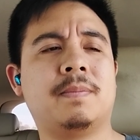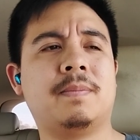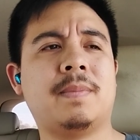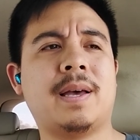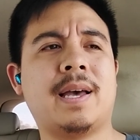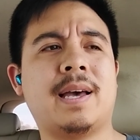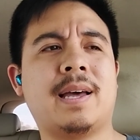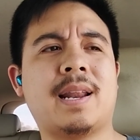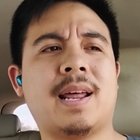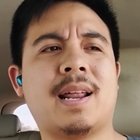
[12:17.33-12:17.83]

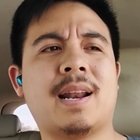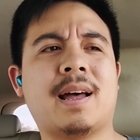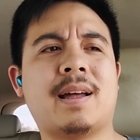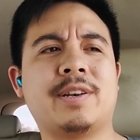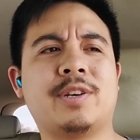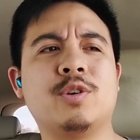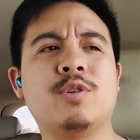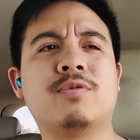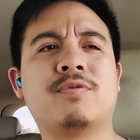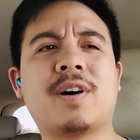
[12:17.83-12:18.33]
And I
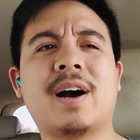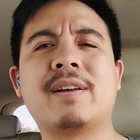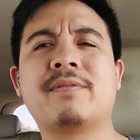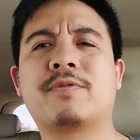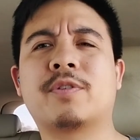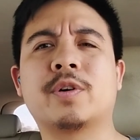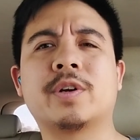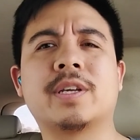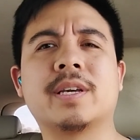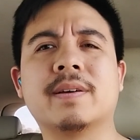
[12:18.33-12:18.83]
do
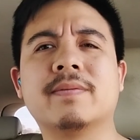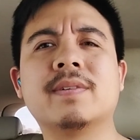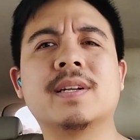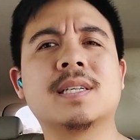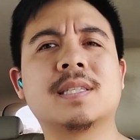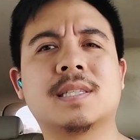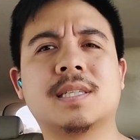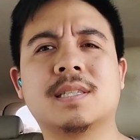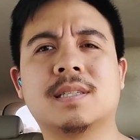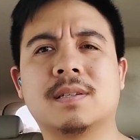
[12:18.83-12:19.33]
find
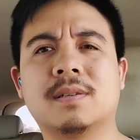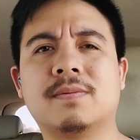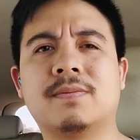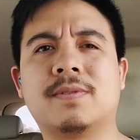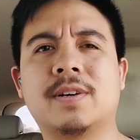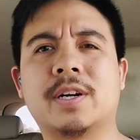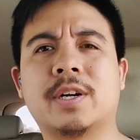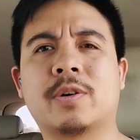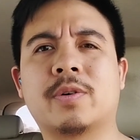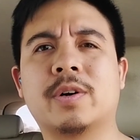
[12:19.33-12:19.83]
forgiveness is a
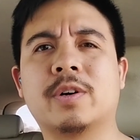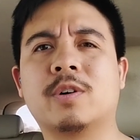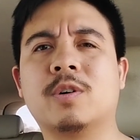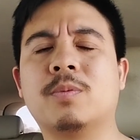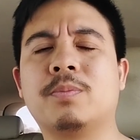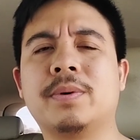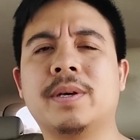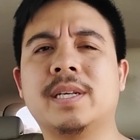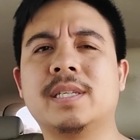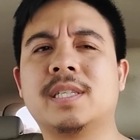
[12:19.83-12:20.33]
very
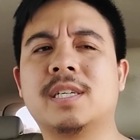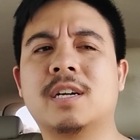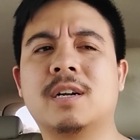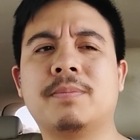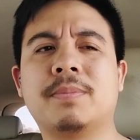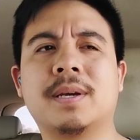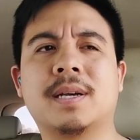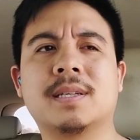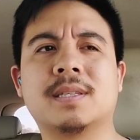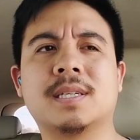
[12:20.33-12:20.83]
critical piece here,
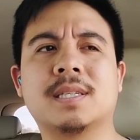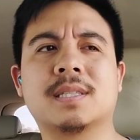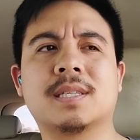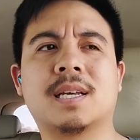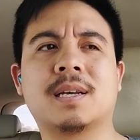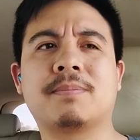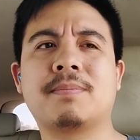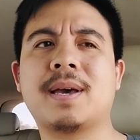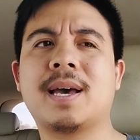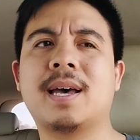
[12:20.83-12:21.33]
because it's
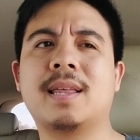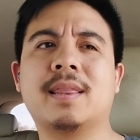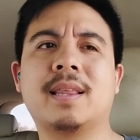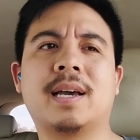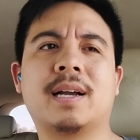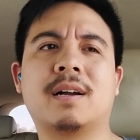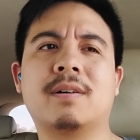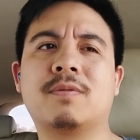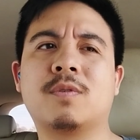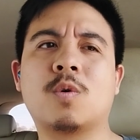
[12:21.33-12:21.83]
like, man,
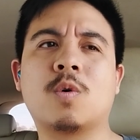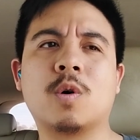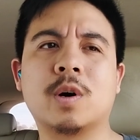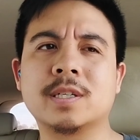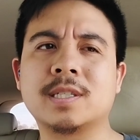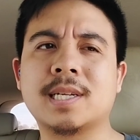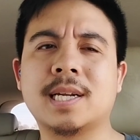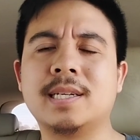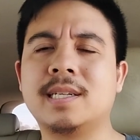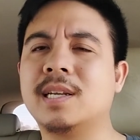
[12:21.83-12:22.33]
like, of
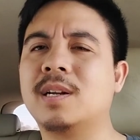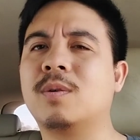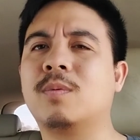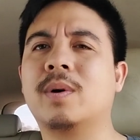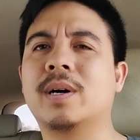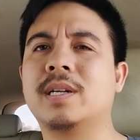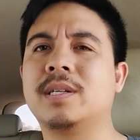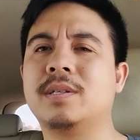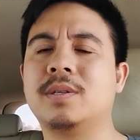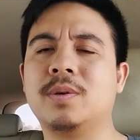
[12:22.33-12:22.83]
course I didn't
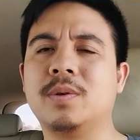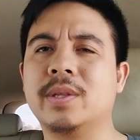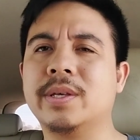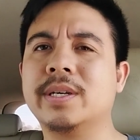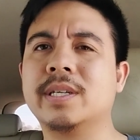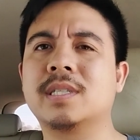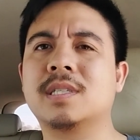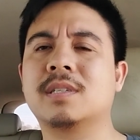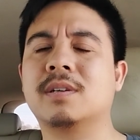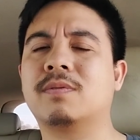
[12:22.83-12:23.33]
want to do
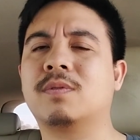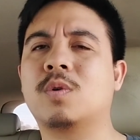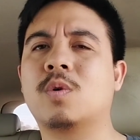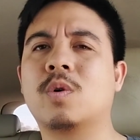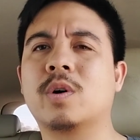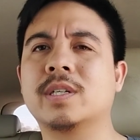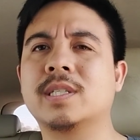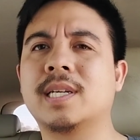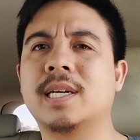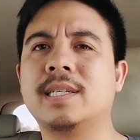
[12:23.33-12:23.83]
this. Of
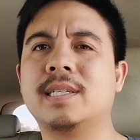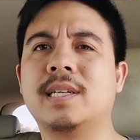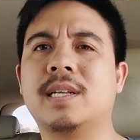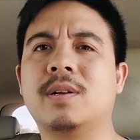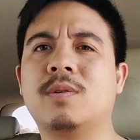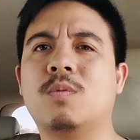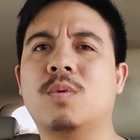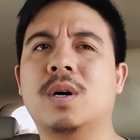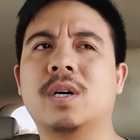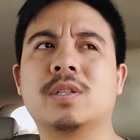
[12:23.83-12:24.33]
course I
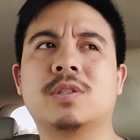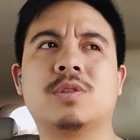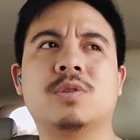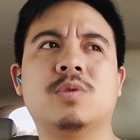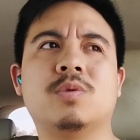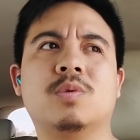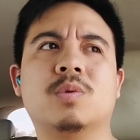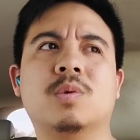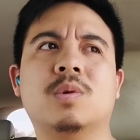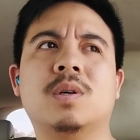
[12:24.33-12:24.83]
didn't want
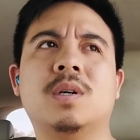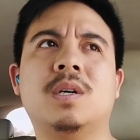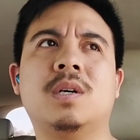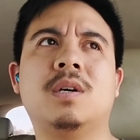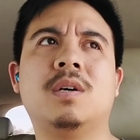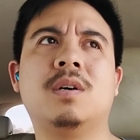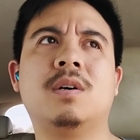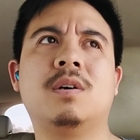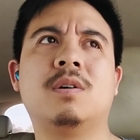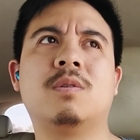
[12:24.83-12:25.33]
to
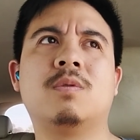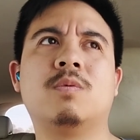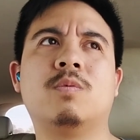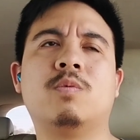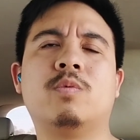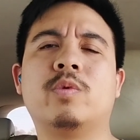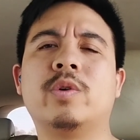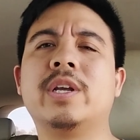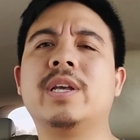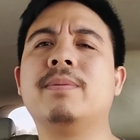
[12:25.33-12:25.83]

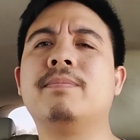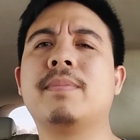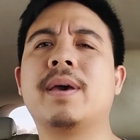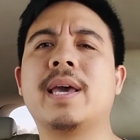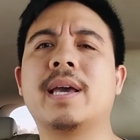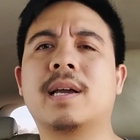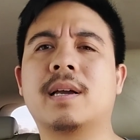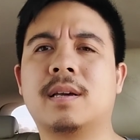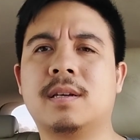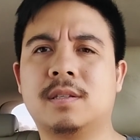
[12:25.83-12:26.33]

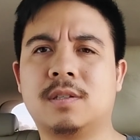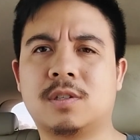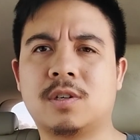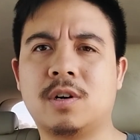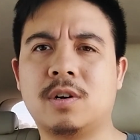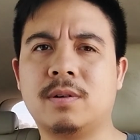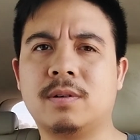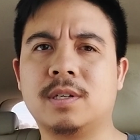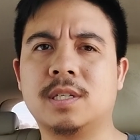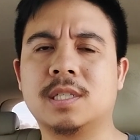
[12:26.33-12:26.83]
remake
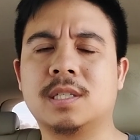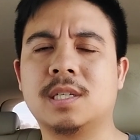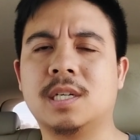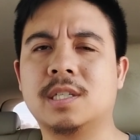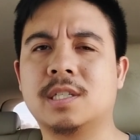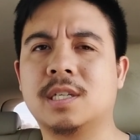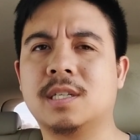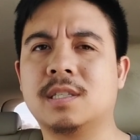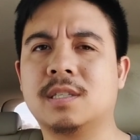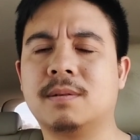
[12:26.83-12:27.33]
certain
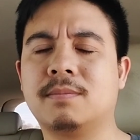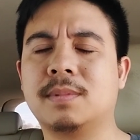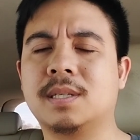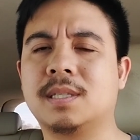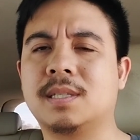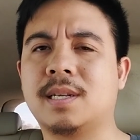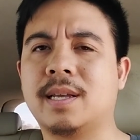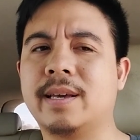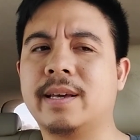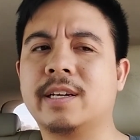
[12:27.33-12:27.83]
decisions and
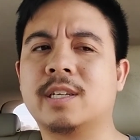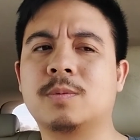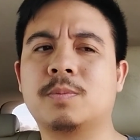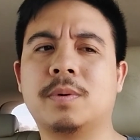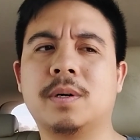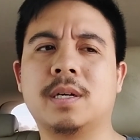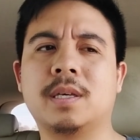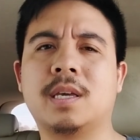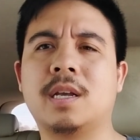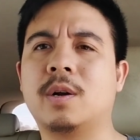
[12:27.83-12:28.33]
mistakes,
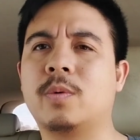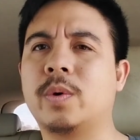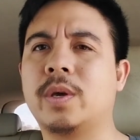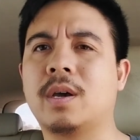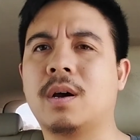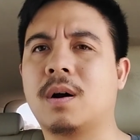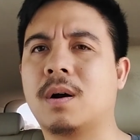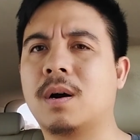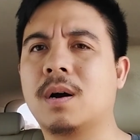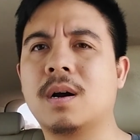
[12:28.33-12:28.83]
but here
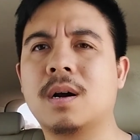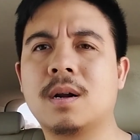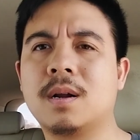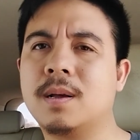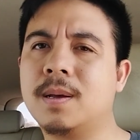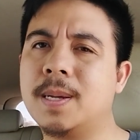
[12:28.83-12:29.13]
we are,